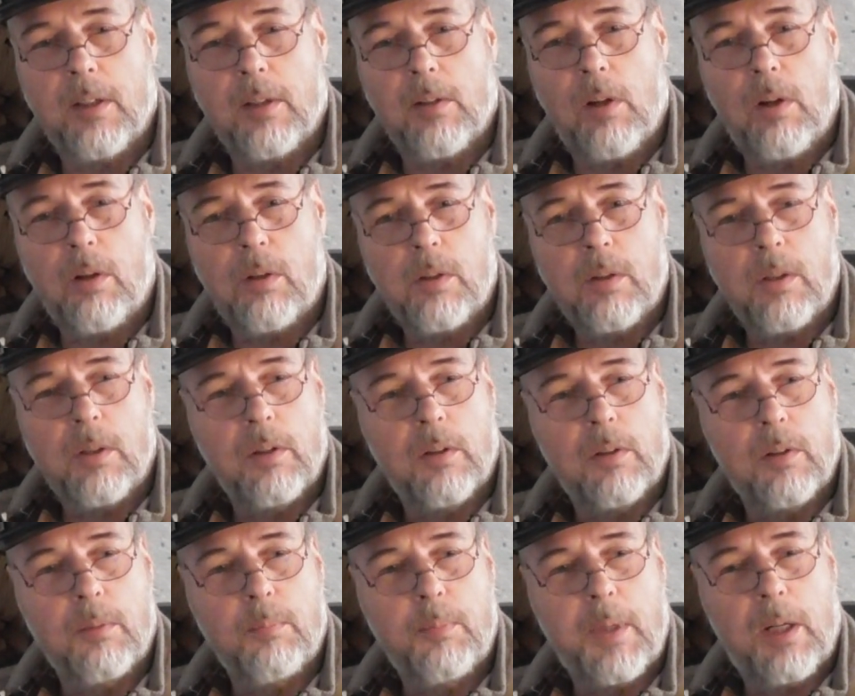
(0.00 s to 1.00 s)

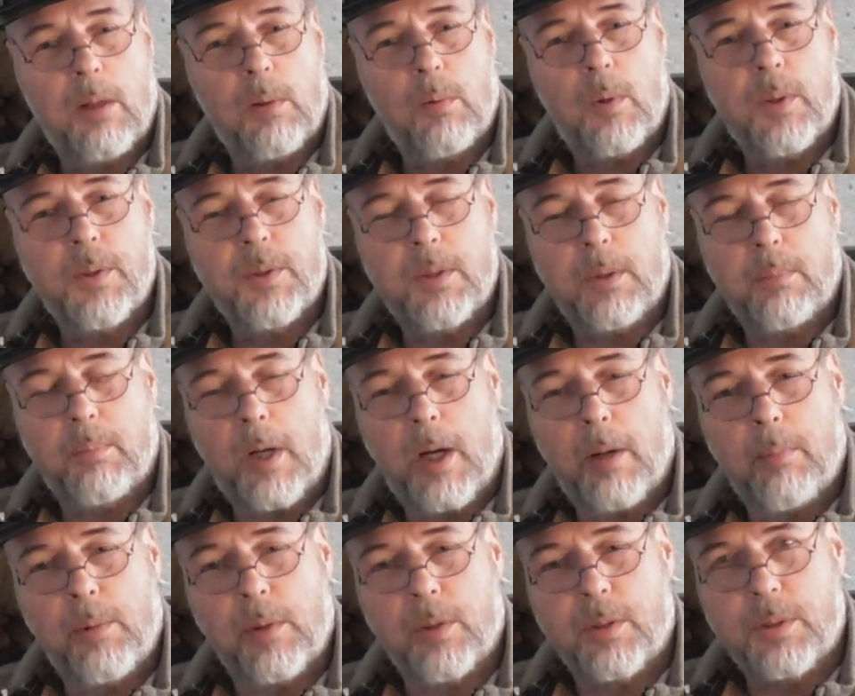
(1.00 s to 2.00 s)
long barrel ones are
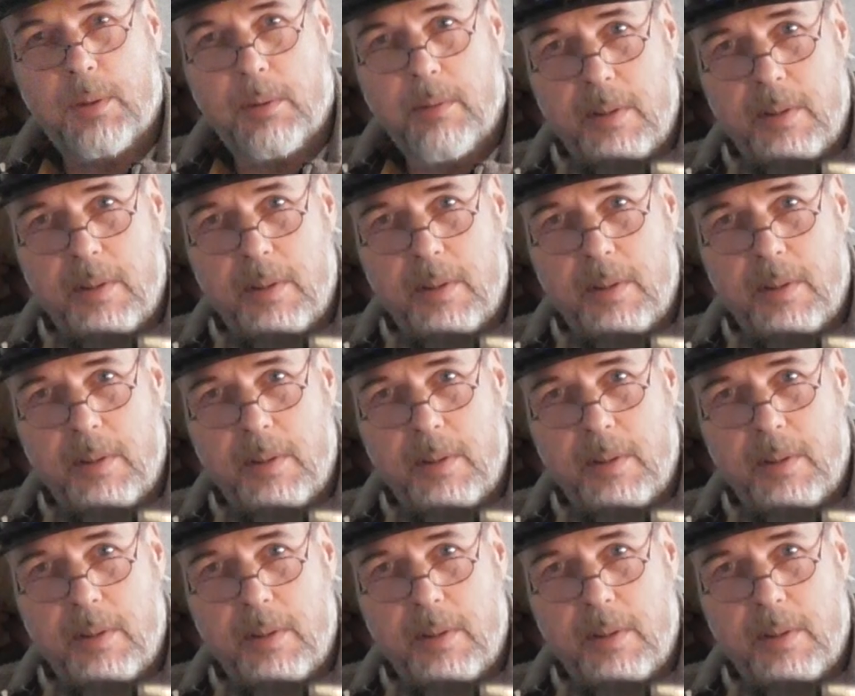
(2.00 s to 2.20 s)
popular. So